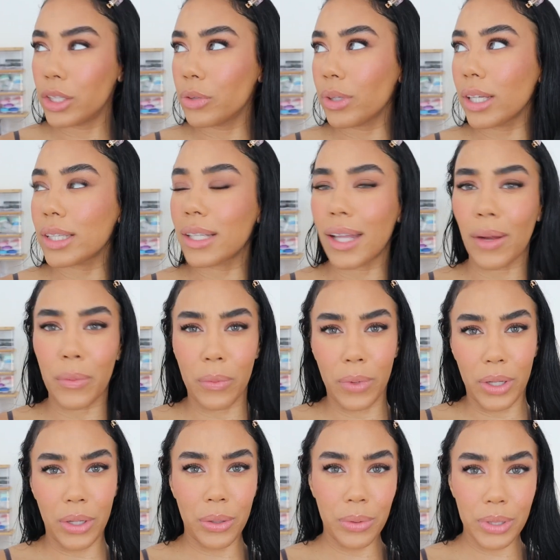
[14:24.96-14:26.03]
I just realized that
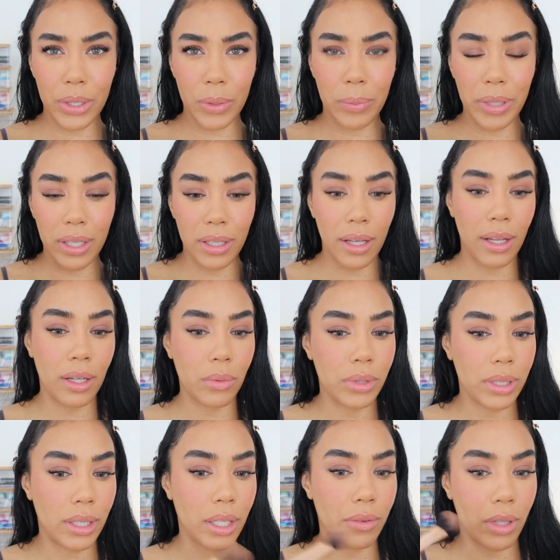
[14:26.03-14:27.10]
window was open and it
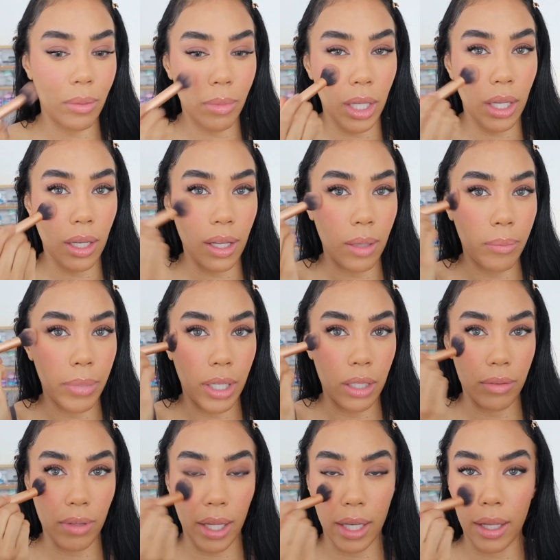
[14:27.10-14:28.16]
was giving me a bit
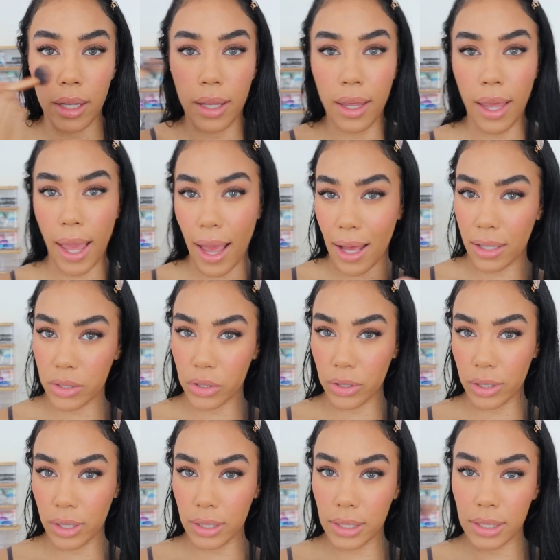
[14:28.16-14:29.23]
of like a
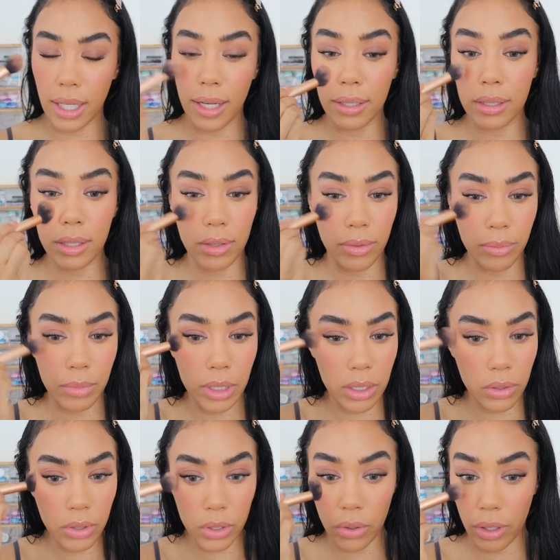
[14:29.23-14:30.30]
cast on this side. So I'm
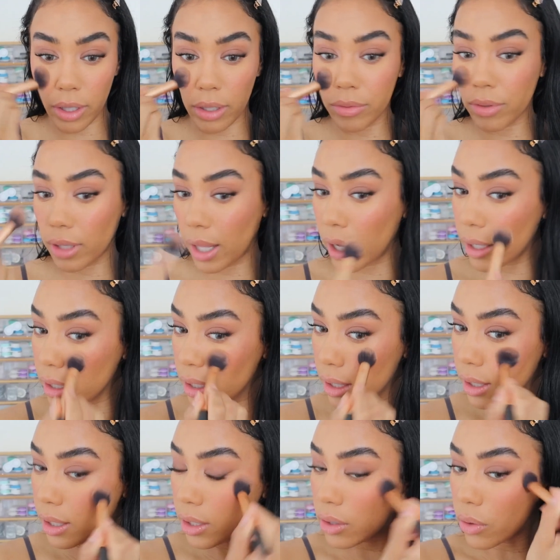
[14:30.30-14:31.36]
so sorry for that.
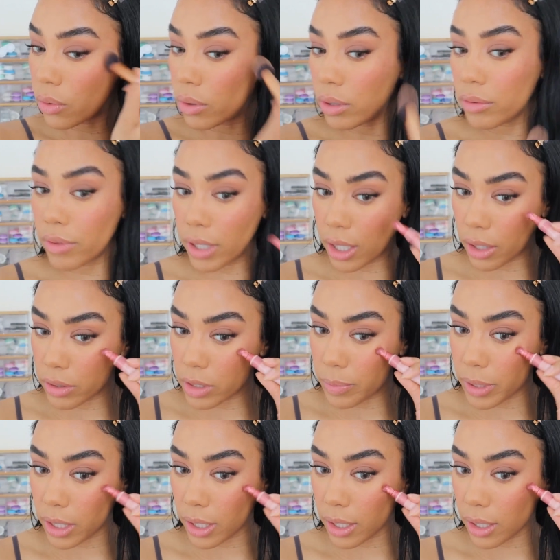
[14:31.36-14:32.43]
The whole video it's
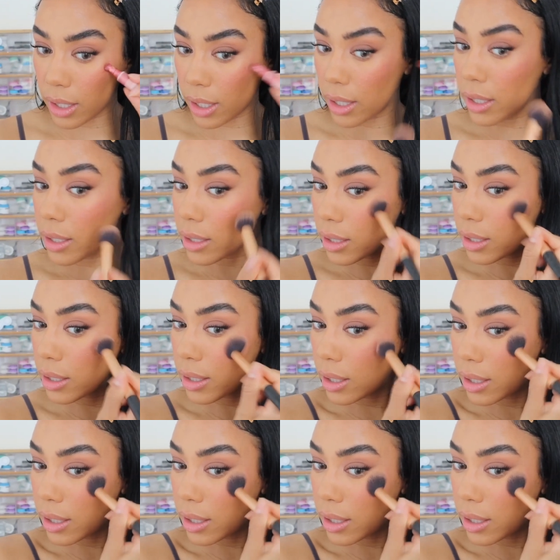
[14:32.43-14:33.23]
been like that.